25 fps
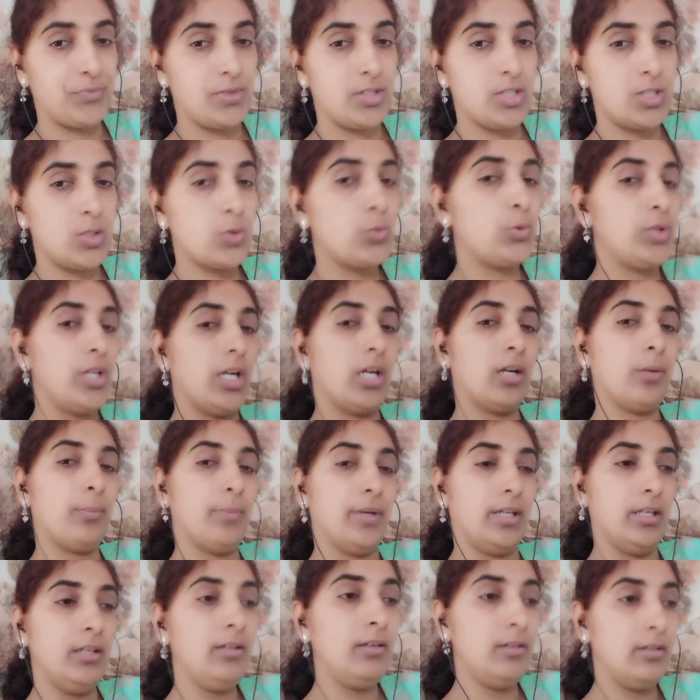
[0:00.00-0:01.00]
two young
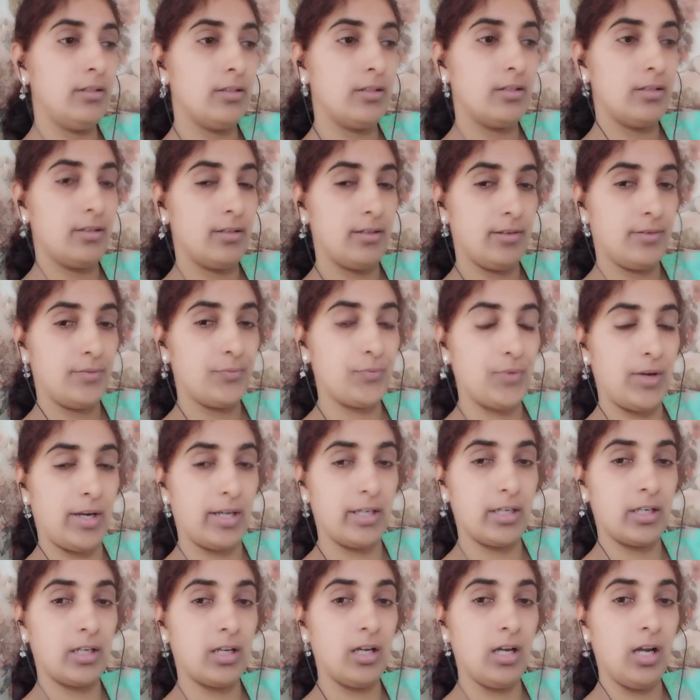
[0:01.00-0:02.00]
men,
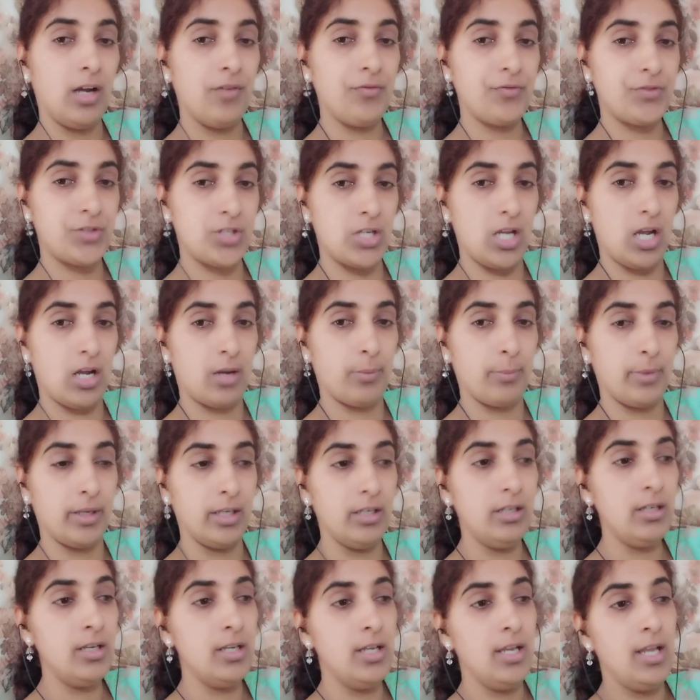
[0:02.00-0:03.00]
handcuffed young
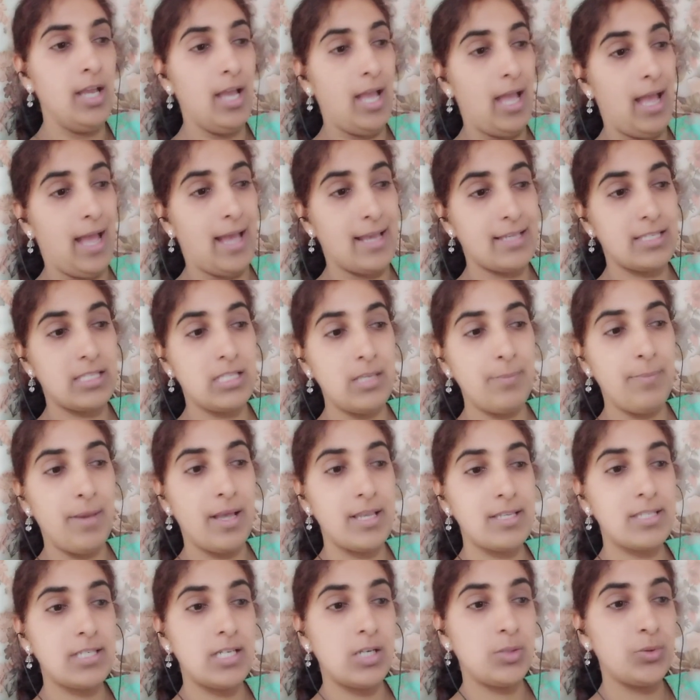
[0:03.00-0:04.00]
men, as they
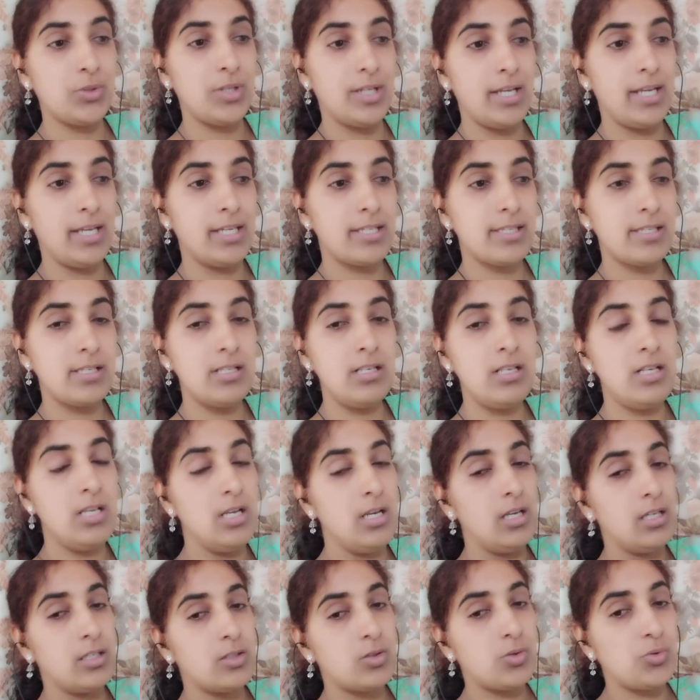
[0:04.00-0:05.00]
pass down the easel,
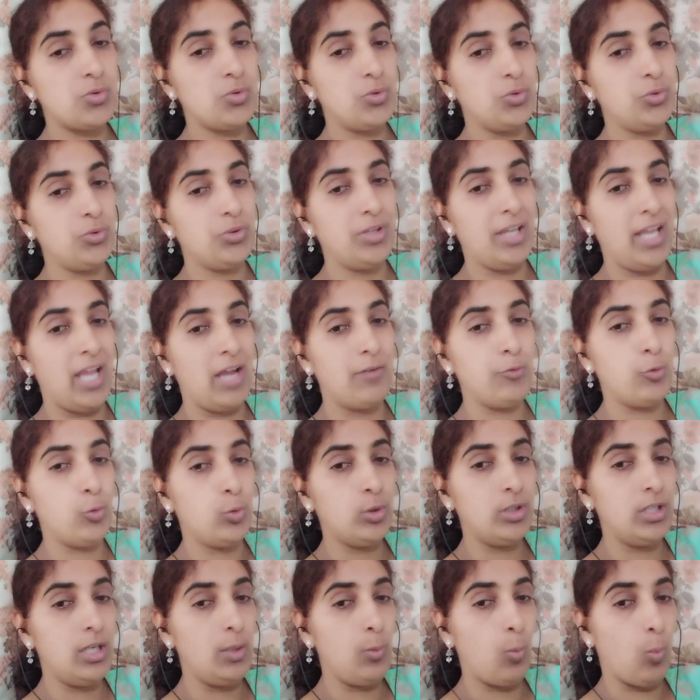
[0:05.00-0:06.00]
so they have
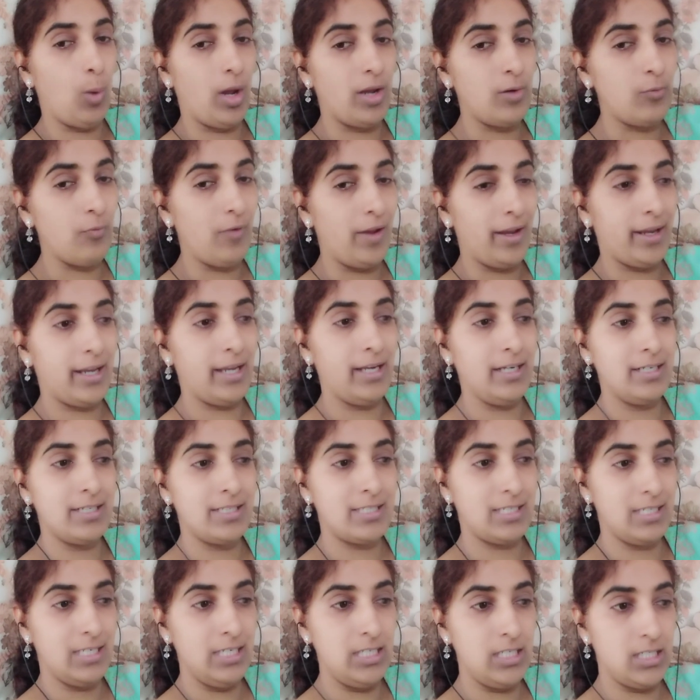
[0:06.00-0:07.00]
only one vacant
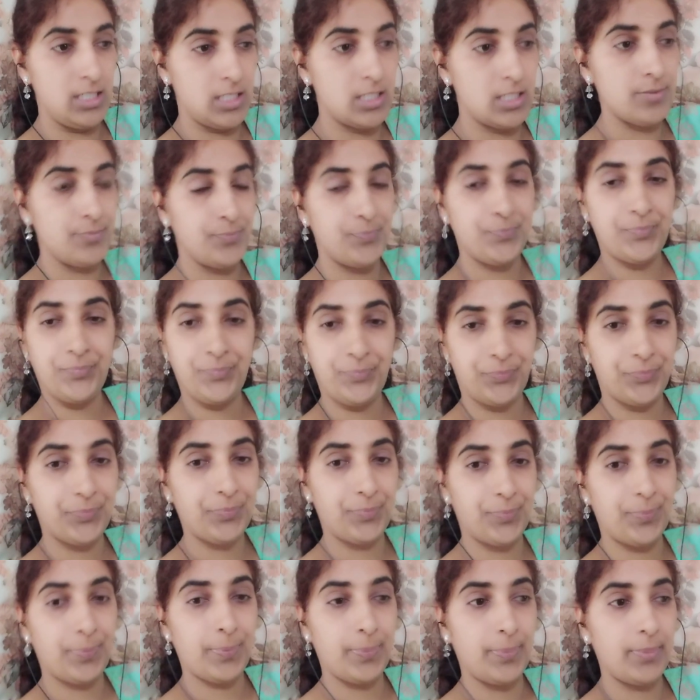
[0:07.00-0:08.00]
seat.
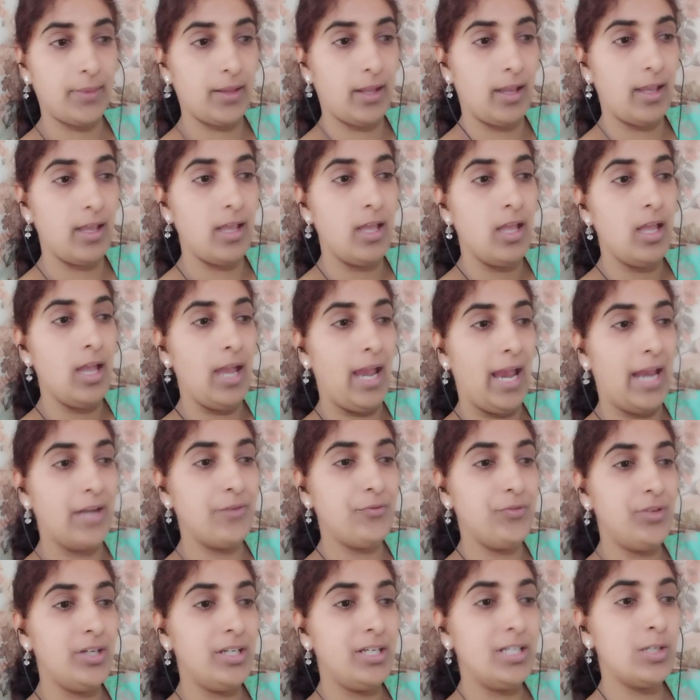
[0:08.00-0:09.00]

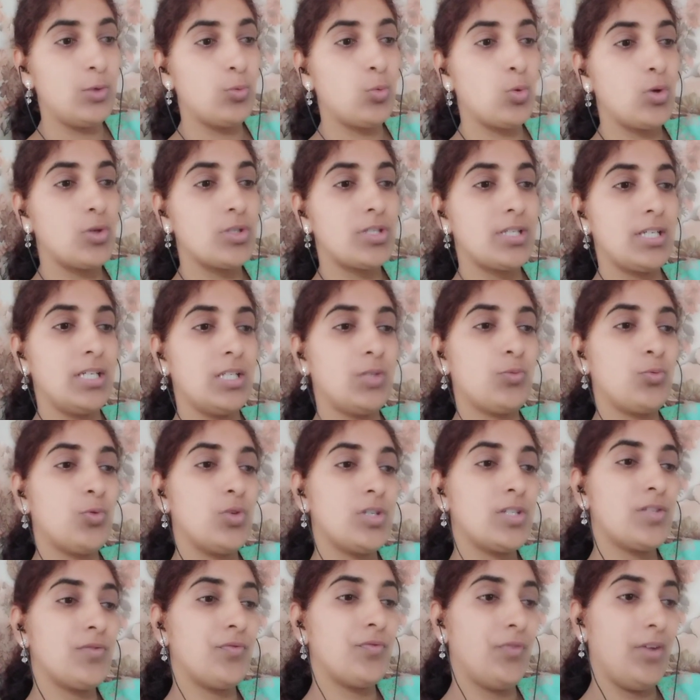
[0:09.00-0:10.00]
And where it
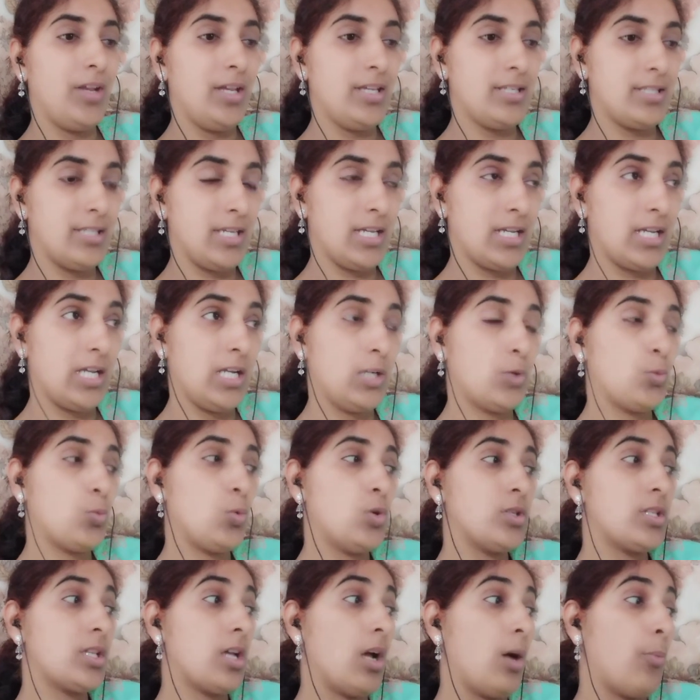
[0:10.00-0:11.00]
was facing, it
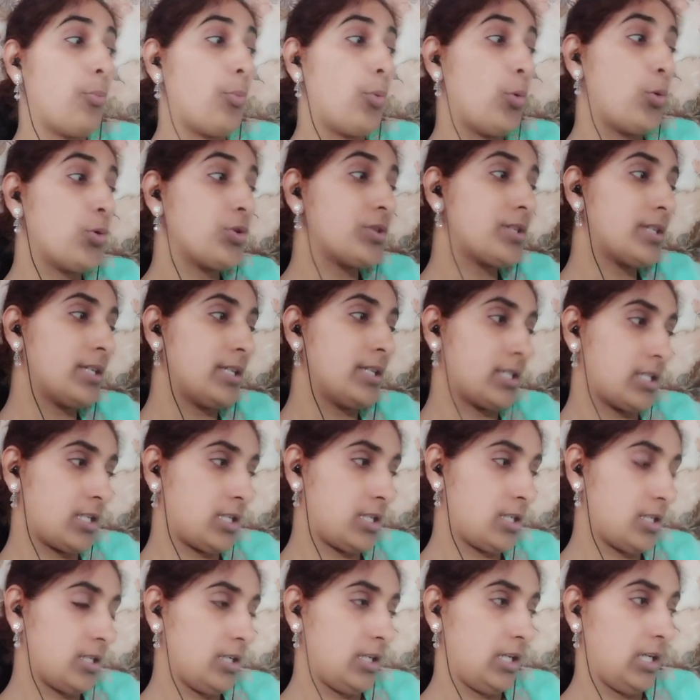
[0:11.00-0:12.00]
was
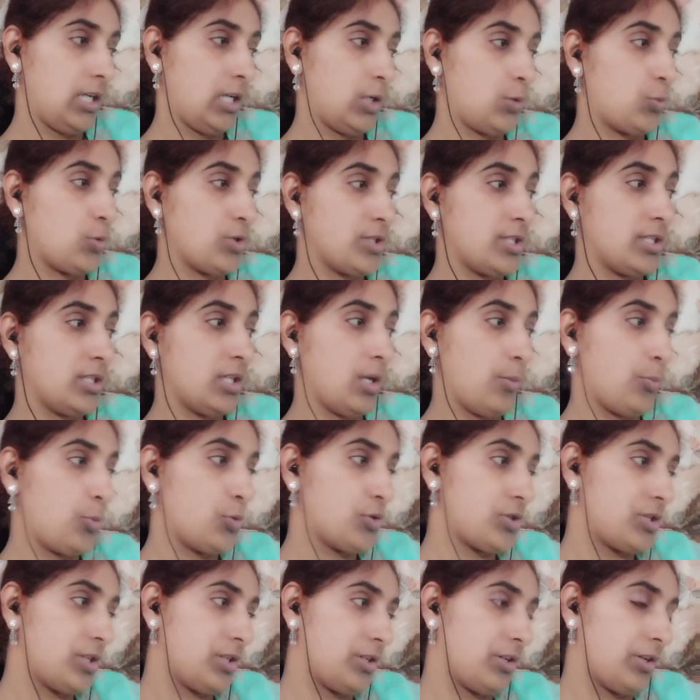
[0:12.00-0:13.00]
opposite, it was in the
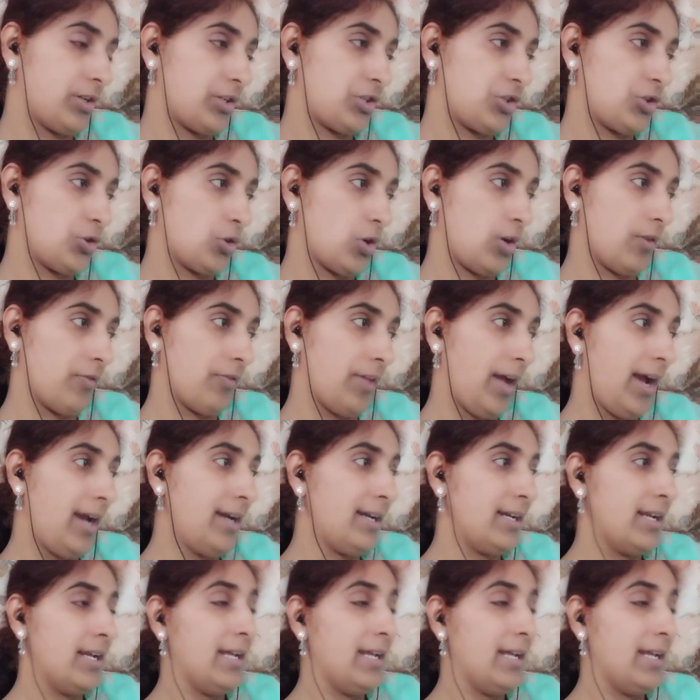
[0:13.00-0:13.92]
opposite direction of that